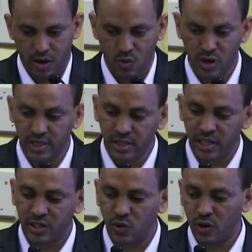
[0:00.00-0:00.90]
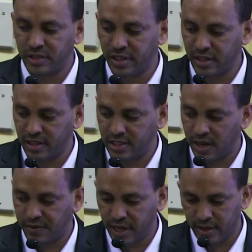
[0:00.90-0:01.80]
Wells index in all three East
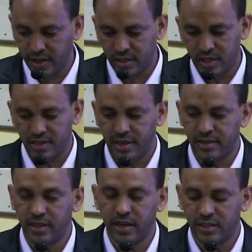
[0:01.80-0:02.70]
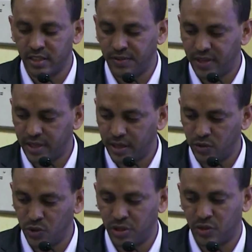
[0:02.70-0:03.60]
African countries has statistical significant
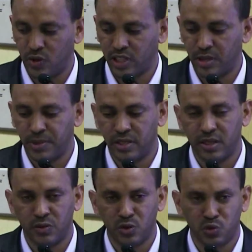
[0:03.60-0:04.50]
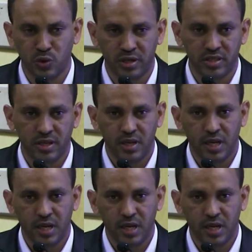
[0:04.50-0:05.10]
associations on acceptance attitudes towards